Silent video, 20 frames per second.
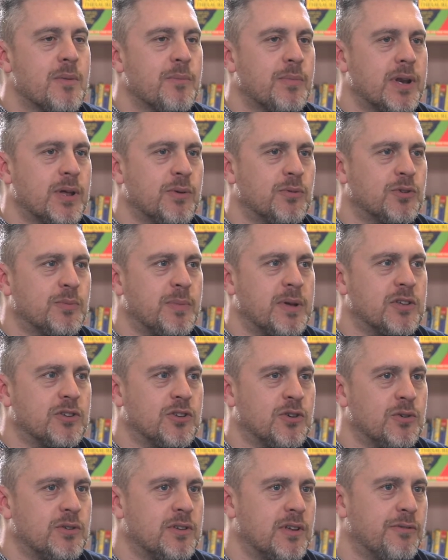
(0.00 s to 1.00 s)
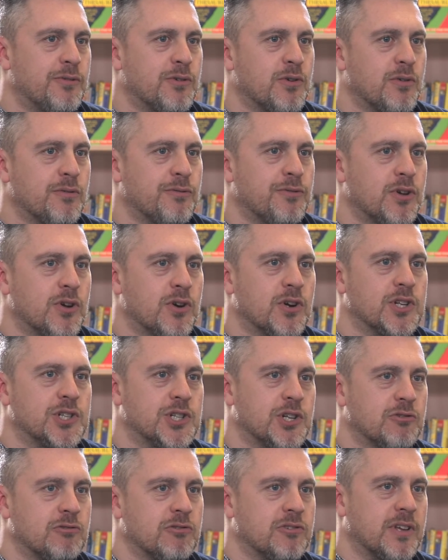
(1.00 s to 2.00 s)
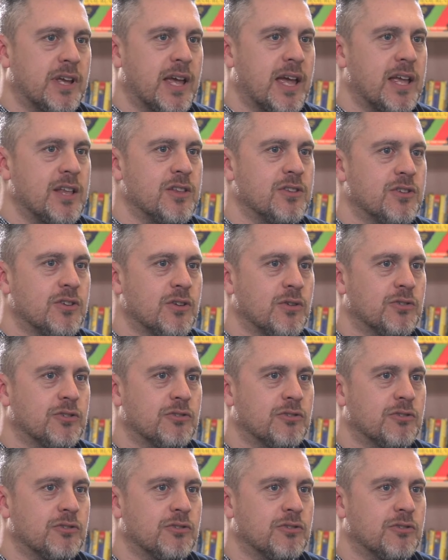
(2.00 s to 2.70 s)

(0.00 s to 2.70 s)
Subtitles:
but it was a bit too difficult for younger children to get into.